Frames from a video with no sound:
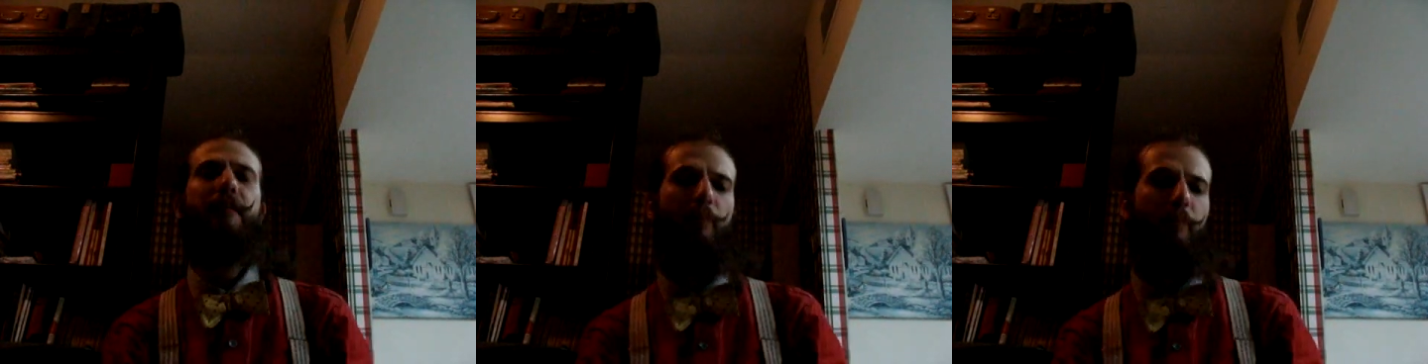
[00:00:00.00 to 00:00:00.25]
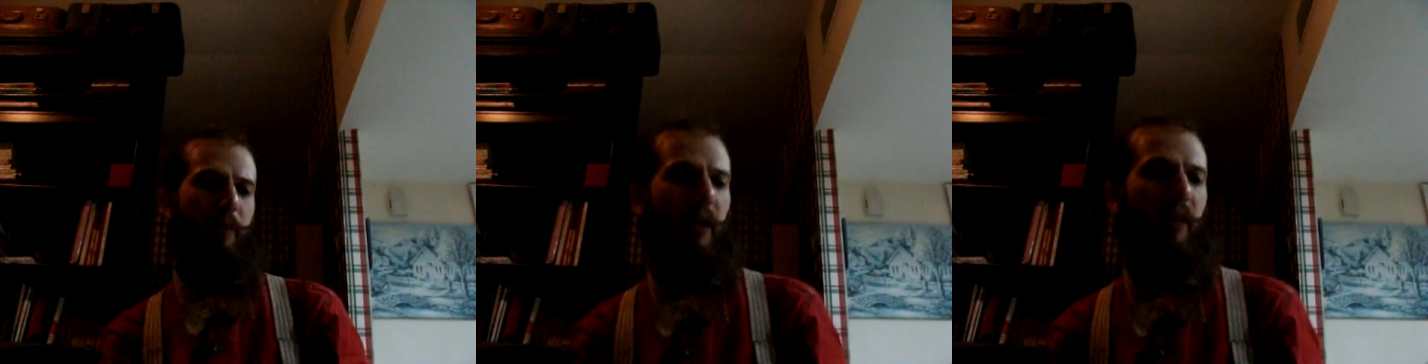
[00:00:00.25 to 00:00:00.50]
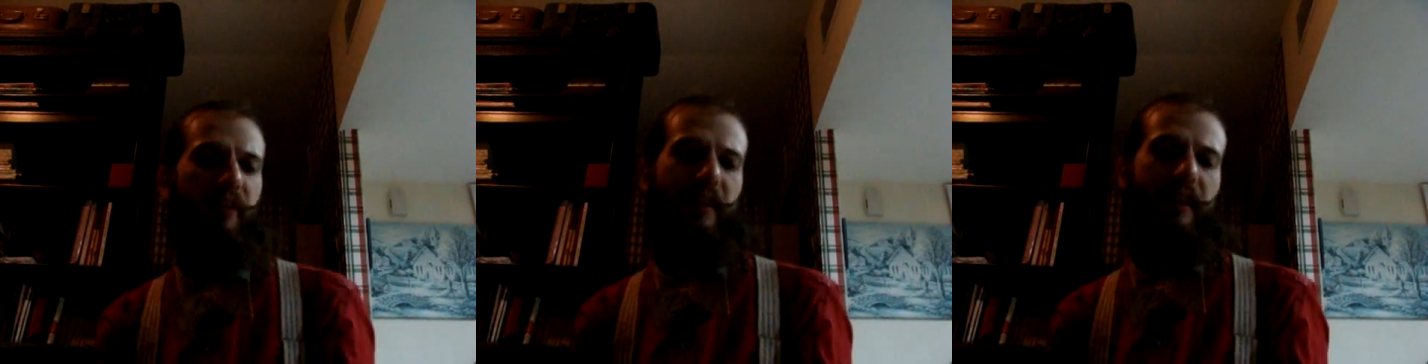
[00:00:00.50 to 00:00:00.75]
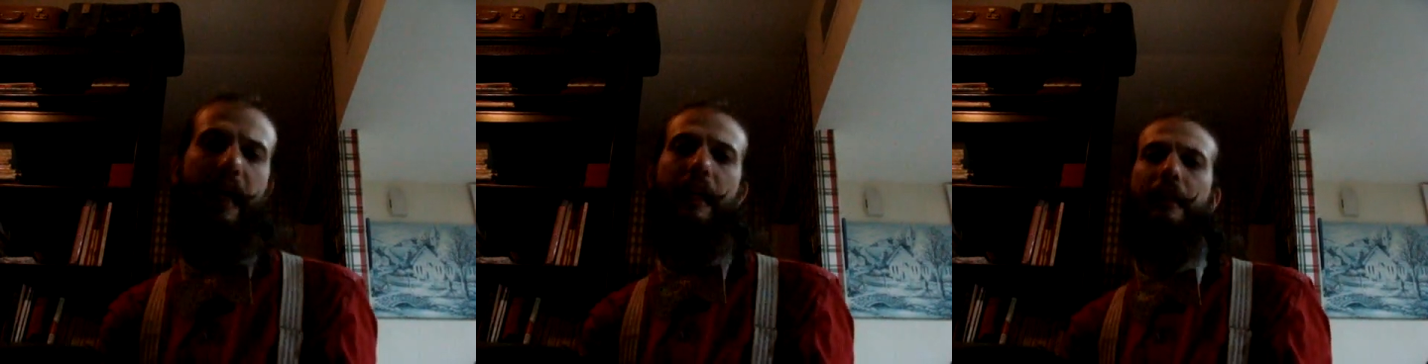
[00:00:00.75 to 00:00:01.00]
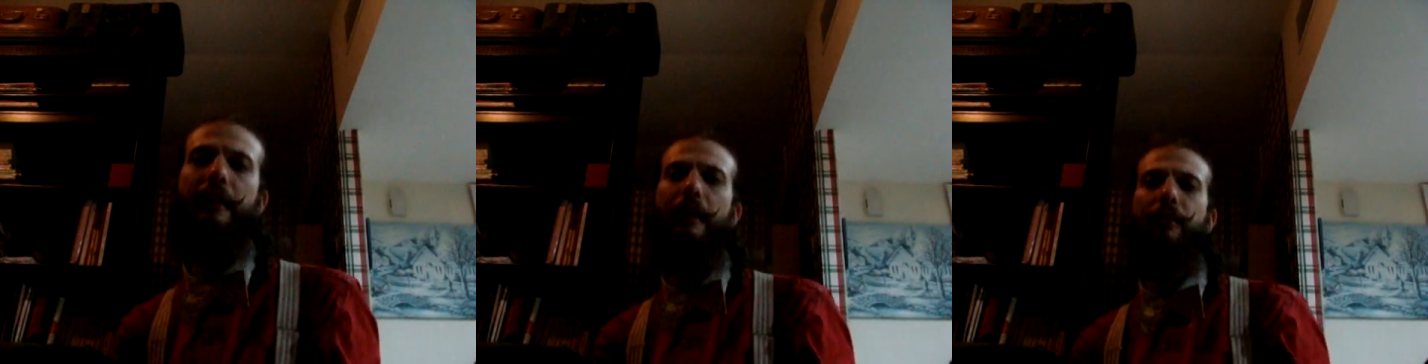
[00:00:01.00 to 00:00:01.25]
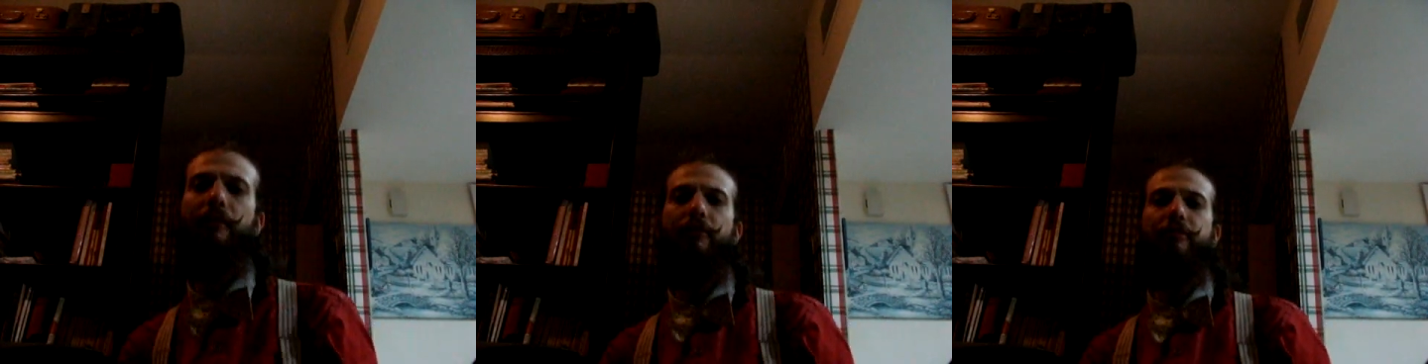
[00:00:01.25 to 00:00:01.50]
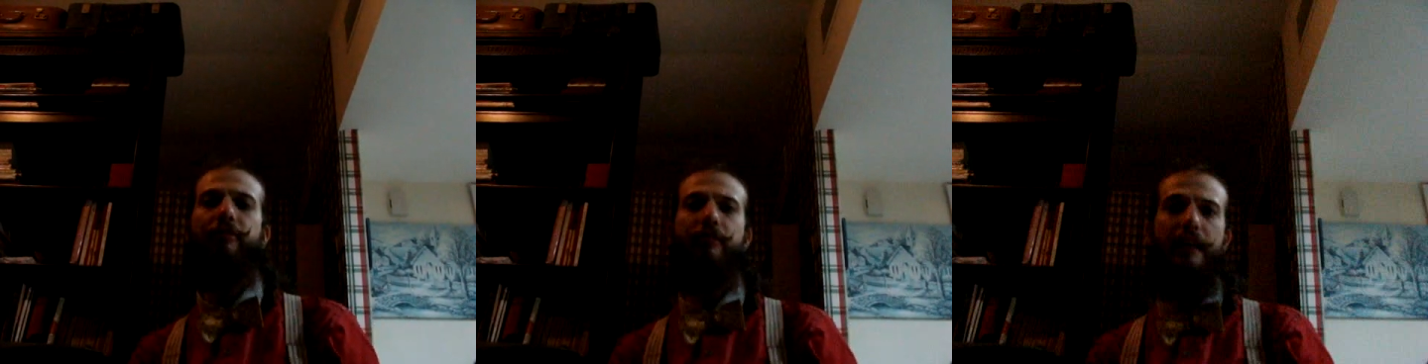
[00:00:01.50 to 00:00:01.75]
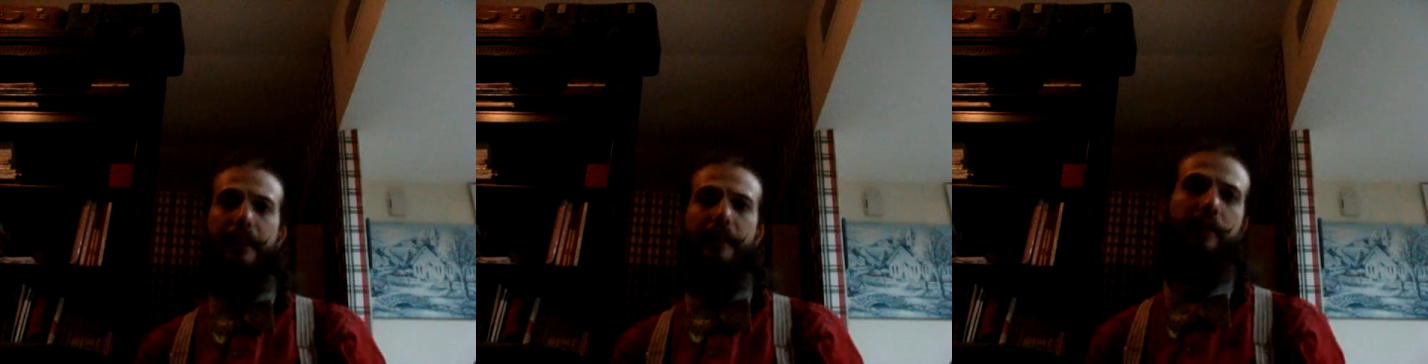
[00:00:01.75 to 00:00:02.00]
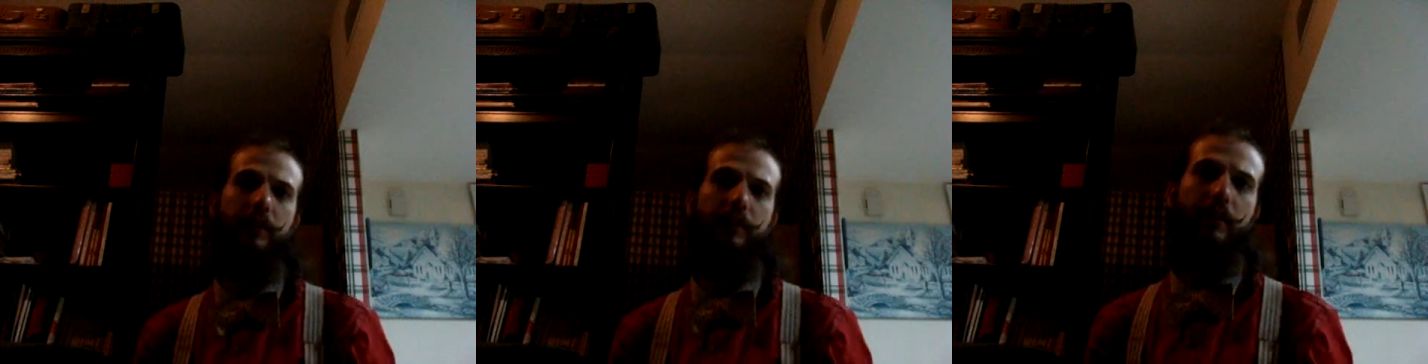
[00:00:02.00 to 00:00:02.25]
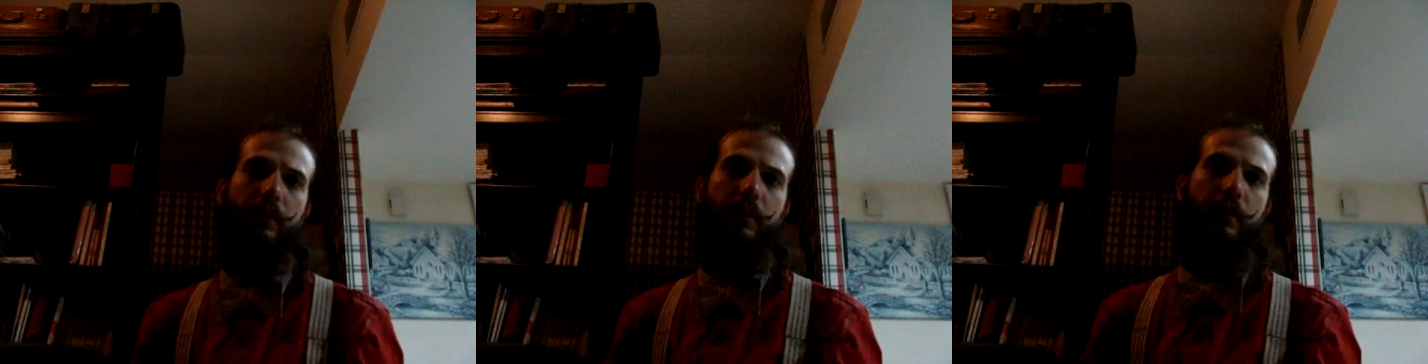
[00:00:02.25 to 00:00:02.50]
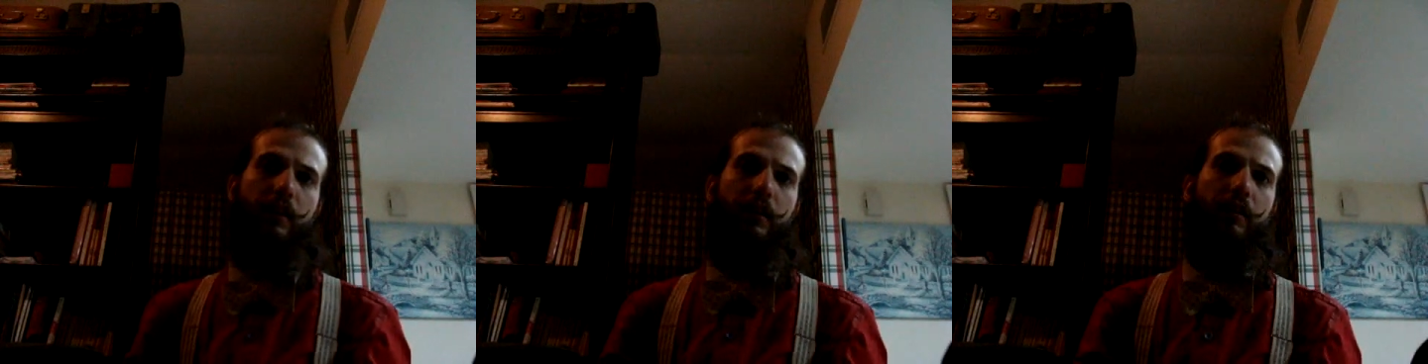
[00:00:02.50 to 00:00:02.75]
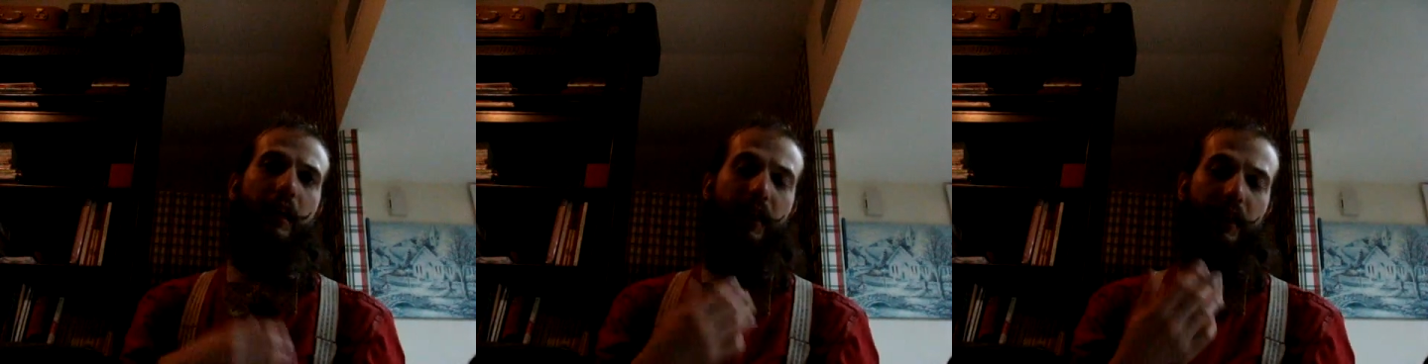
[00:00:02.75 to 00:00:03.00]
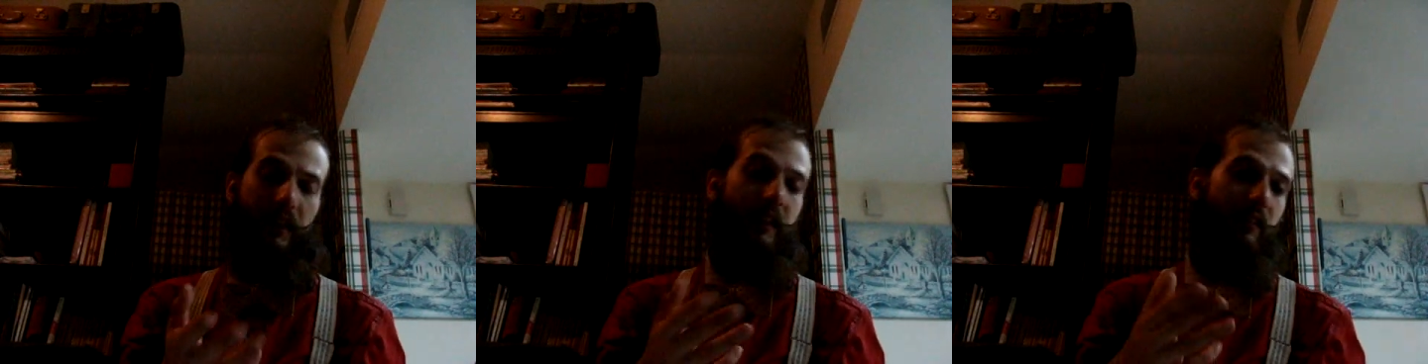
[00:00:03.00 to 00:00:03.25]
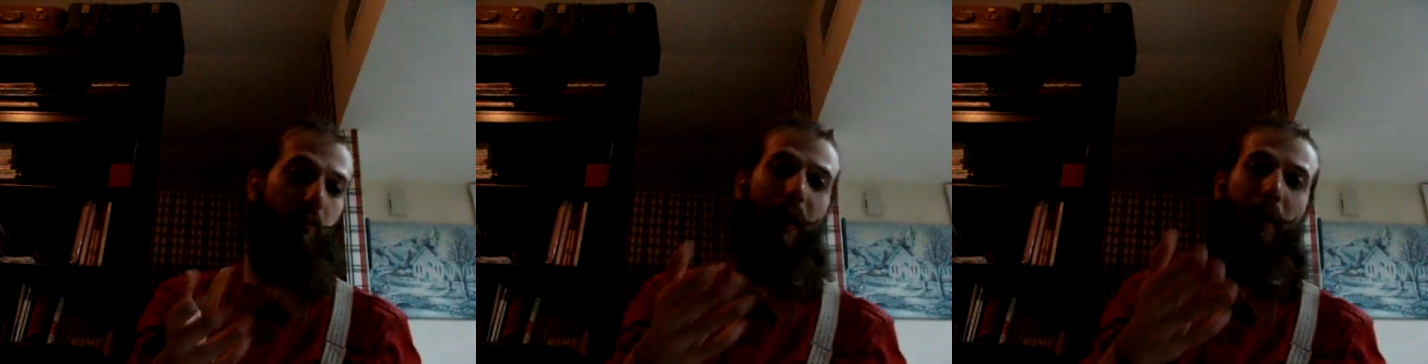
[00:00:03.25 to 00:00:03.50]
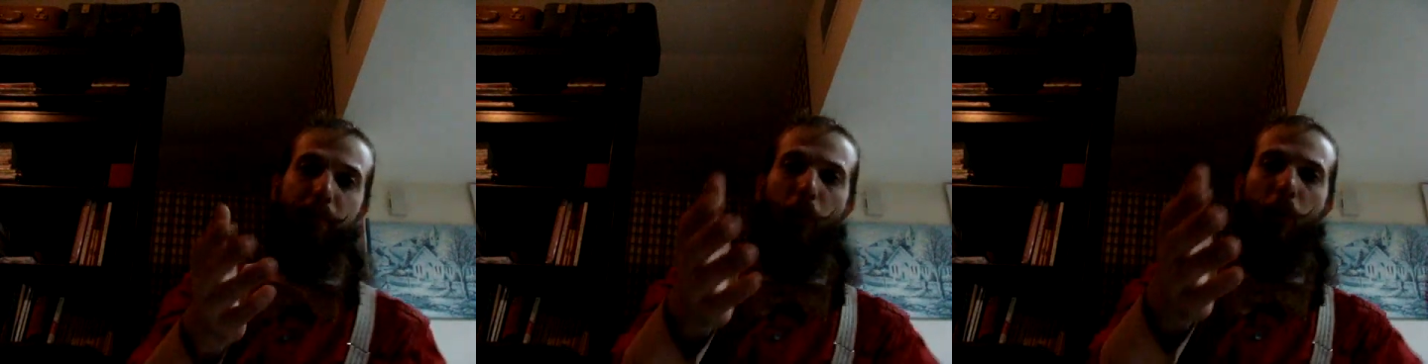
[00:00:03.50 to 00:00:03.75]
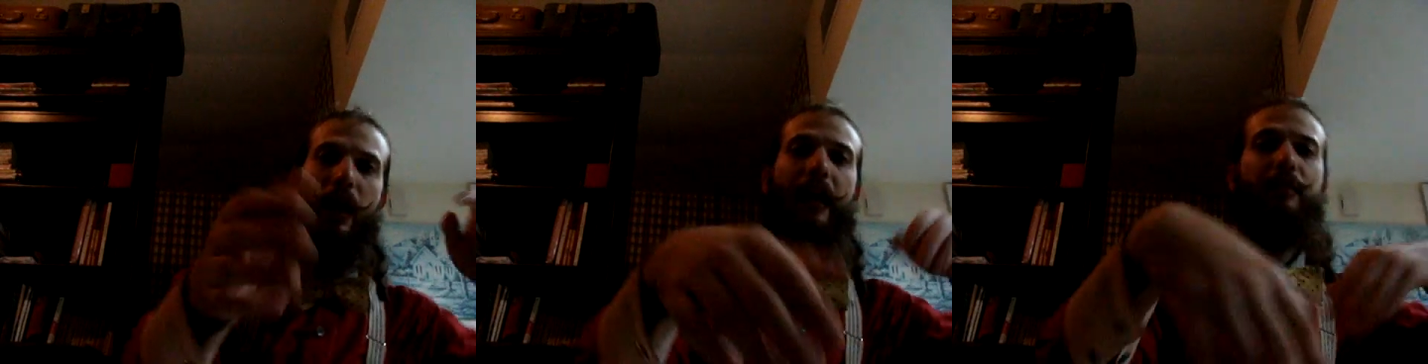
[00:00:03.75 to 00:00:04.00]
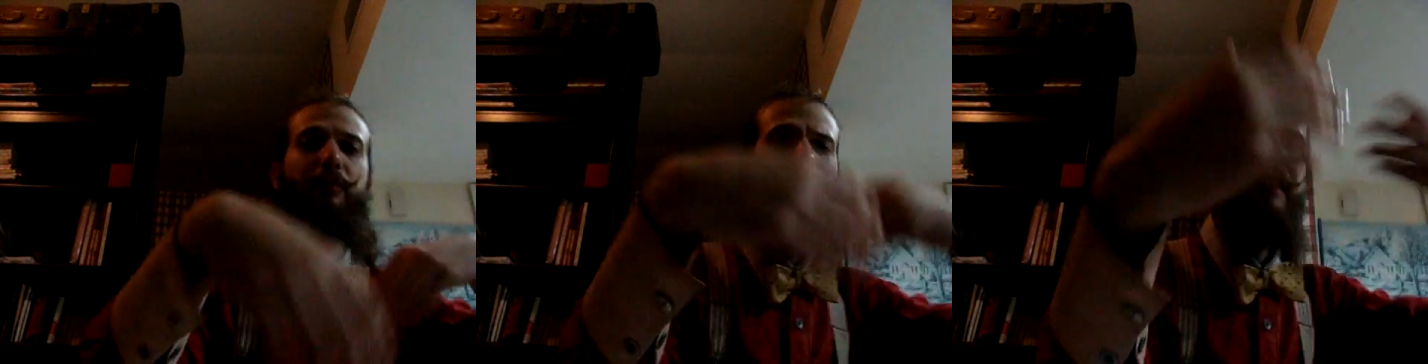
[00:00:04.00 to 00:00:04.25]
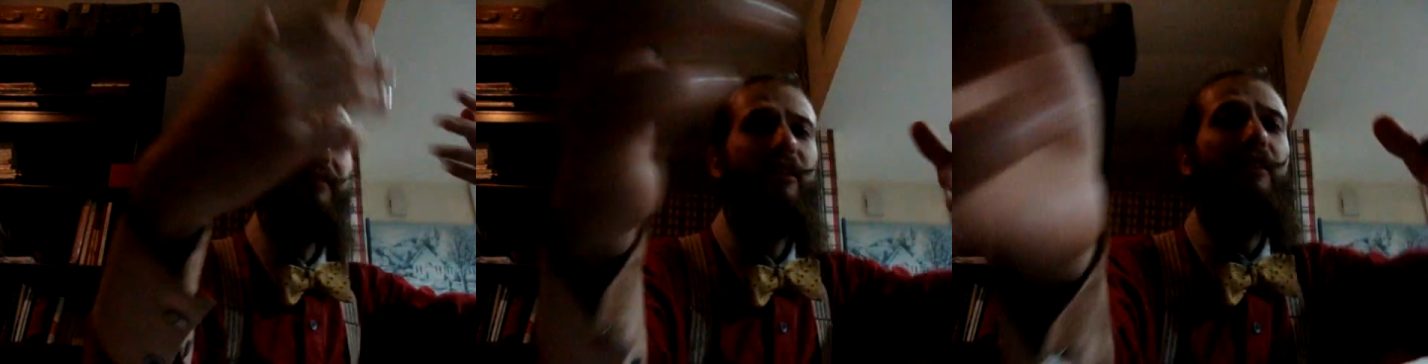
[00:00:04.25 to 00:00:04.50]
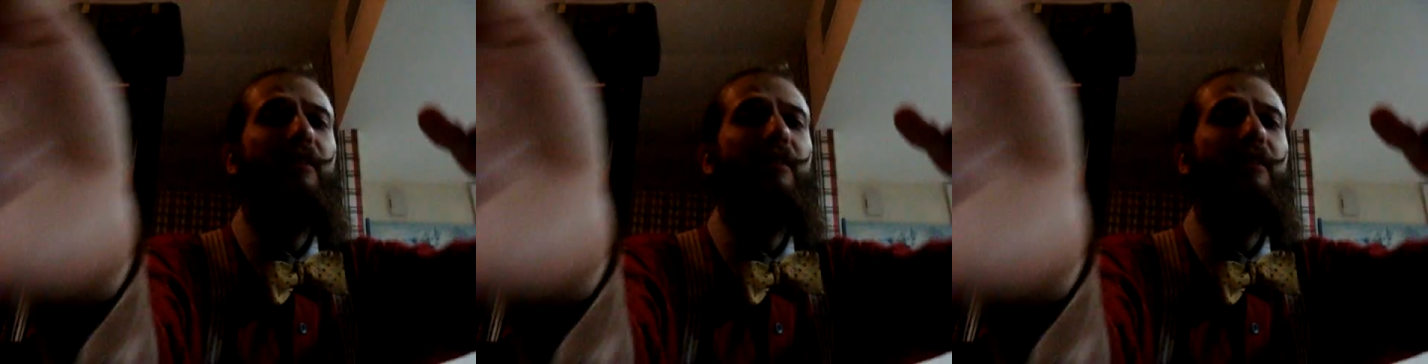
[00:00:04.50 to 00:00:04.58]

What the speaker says: is upon that thread, at least about bowler hats, but even